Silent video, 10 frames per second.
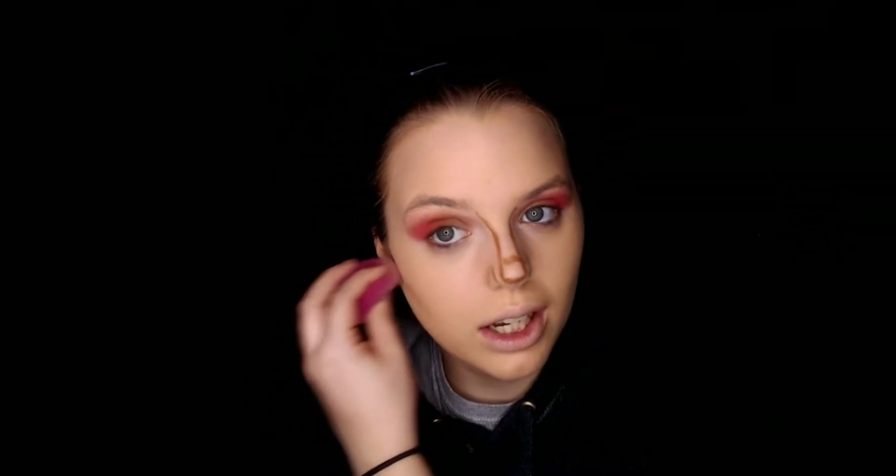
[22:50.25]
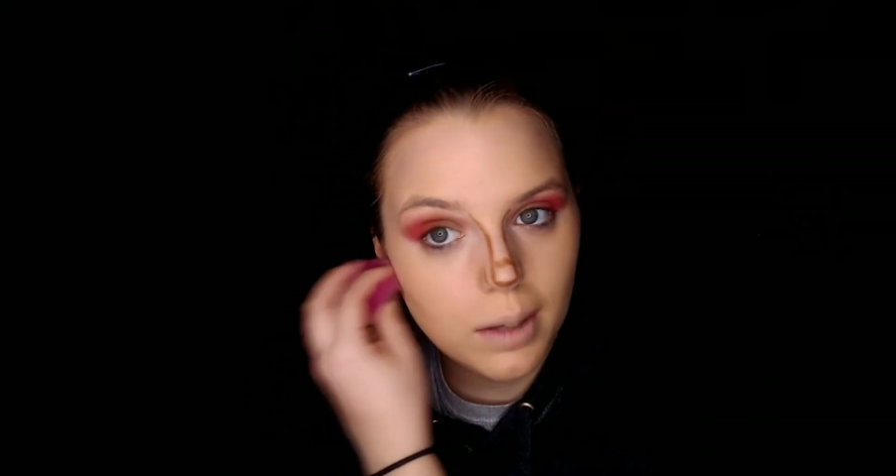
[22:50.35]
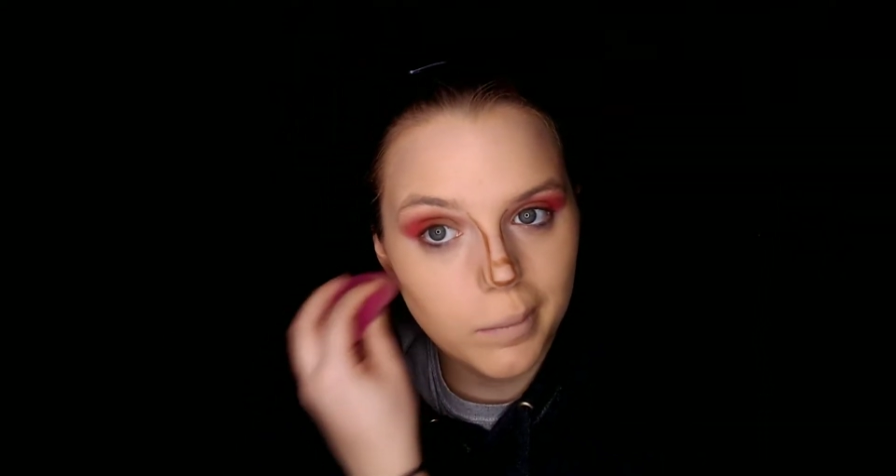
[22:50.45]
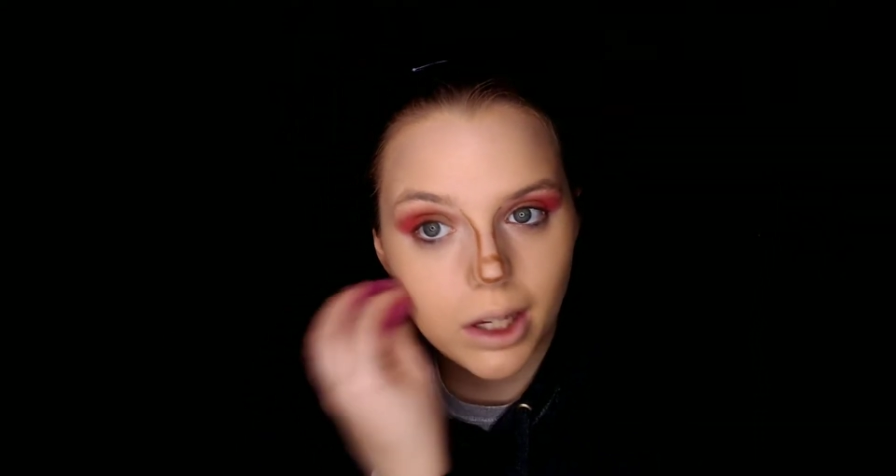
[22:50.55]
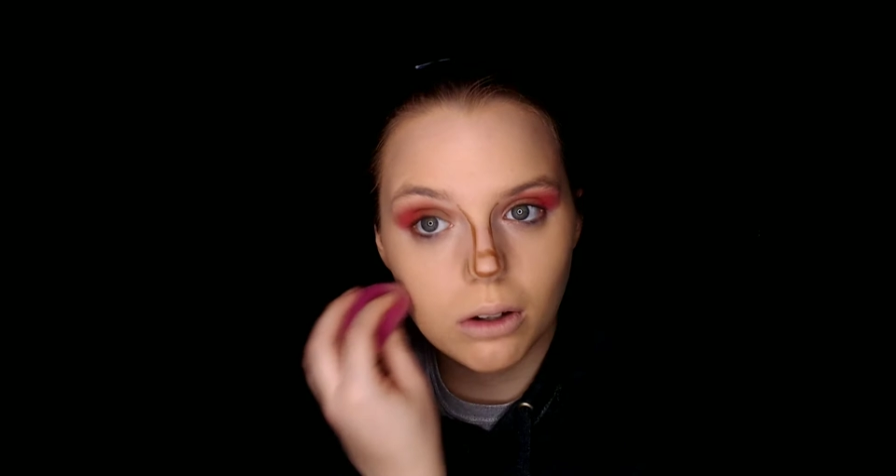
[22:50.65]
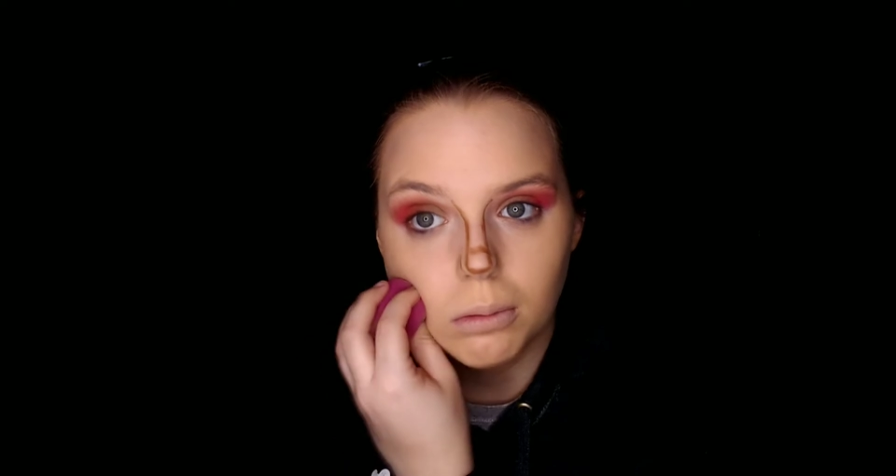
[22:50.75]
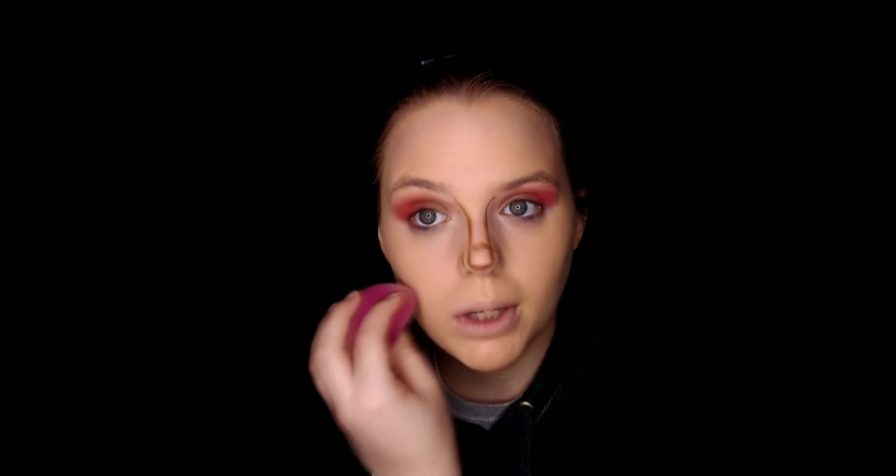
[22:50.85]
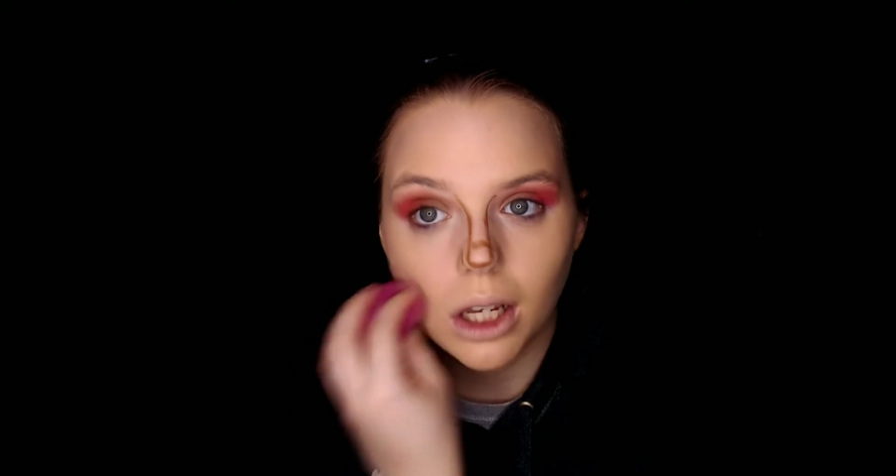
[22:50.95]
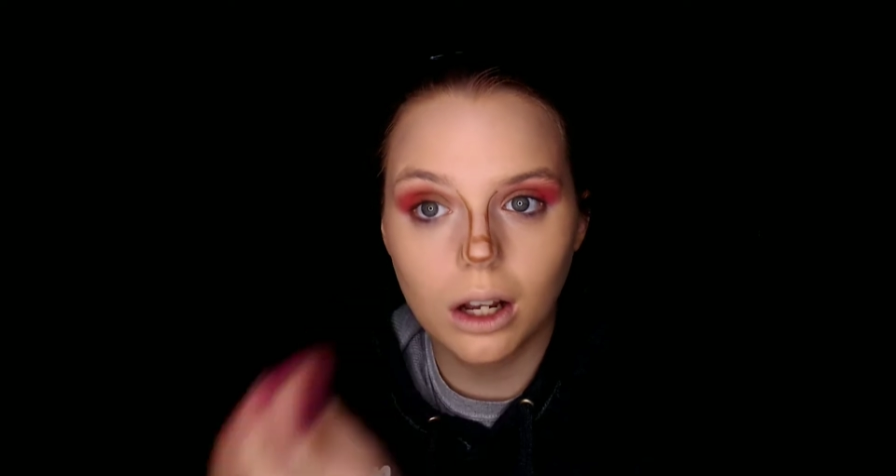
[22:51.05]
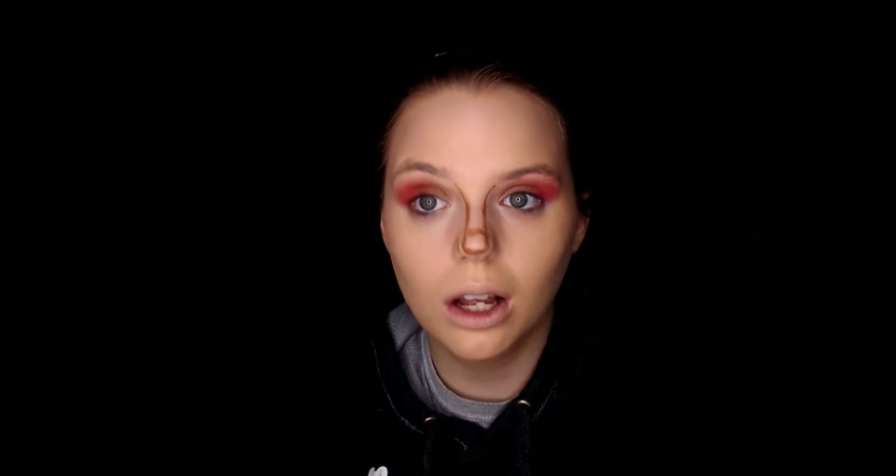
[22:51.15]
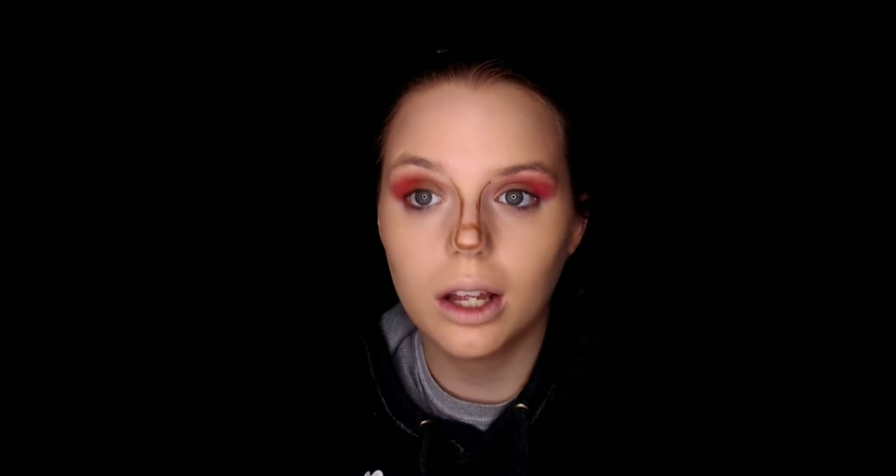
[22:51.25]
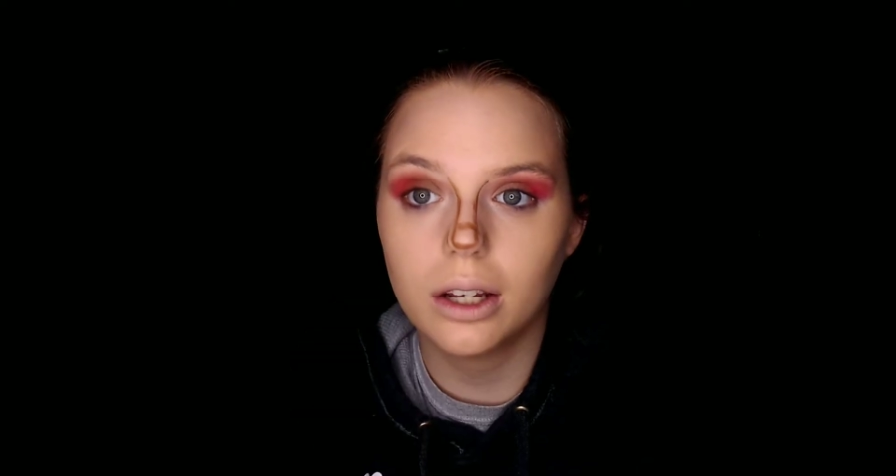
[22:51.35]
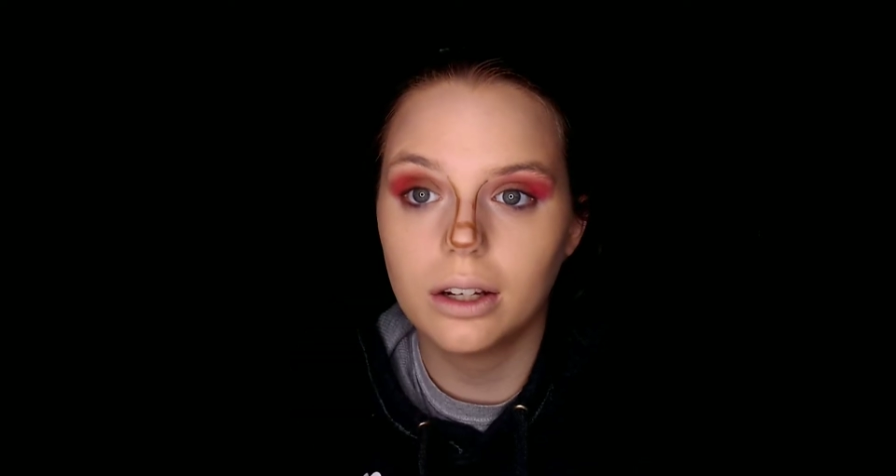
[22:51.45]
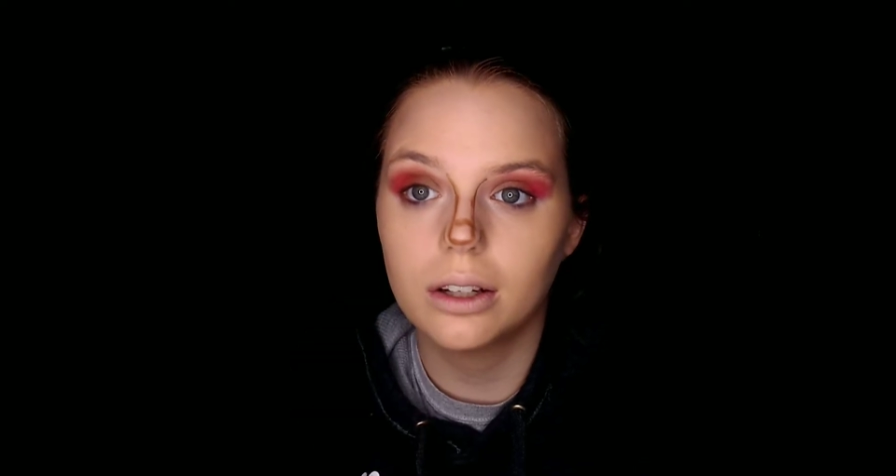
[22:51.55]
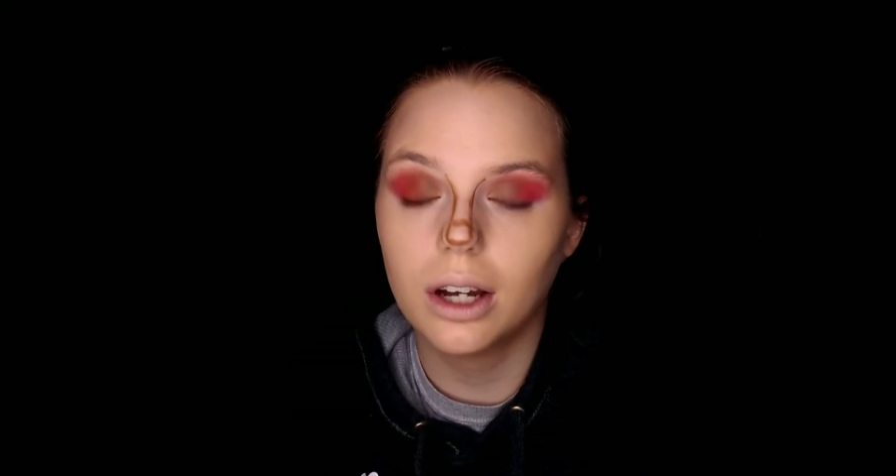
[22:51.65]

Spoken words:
And I'm like, oh my God,